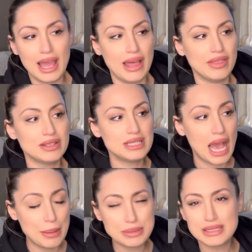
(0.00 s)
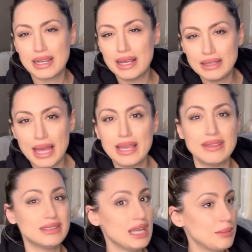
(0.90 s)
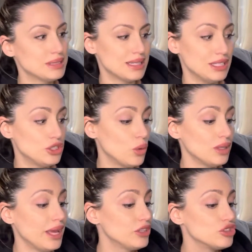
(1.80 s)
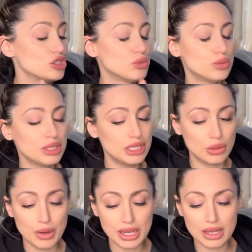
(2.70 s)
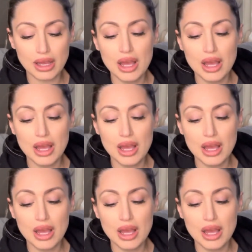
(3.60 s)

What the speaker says: and the types that I like and the types that I don't like just really quick.